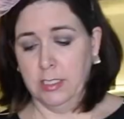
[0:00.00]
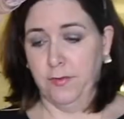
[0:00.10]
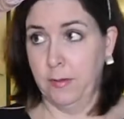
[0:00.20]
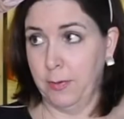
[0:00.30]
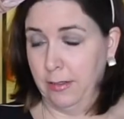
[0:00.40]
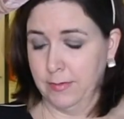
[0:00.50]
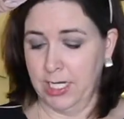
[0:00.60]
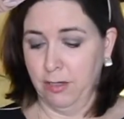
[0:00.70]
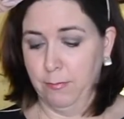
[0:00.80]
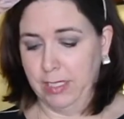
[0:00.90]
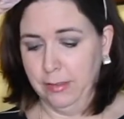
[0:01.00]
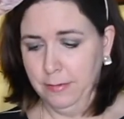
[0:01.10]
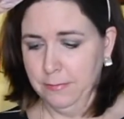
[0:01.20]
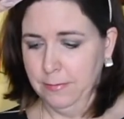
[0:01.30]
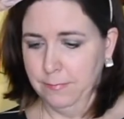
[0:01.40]
the fun part. Take your muddler.
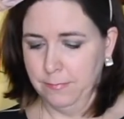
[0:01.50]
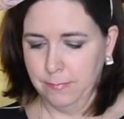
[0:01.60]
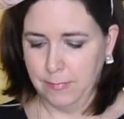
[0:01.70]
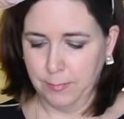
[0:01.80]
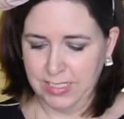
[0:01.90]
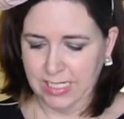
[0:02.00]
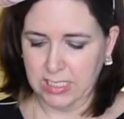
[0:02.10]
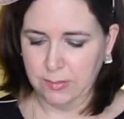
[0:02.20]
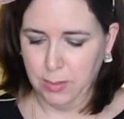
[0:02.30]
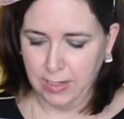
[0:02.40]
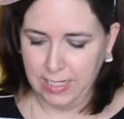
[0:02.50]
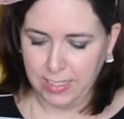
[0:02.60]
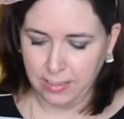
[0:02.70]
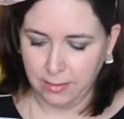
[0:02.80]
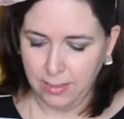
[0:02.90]
I'm gonna take the small end
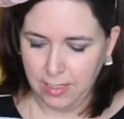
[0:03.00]
here